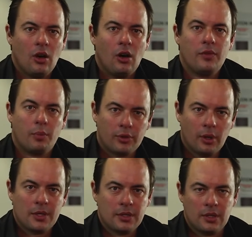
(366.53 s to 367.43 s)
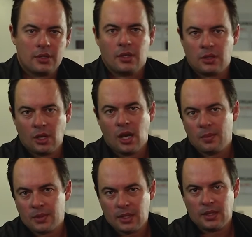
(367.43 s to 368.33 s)
of the promises, the
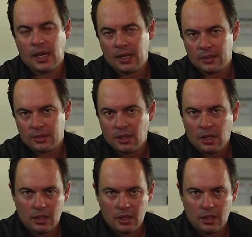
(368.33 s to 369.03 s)
times, the dates,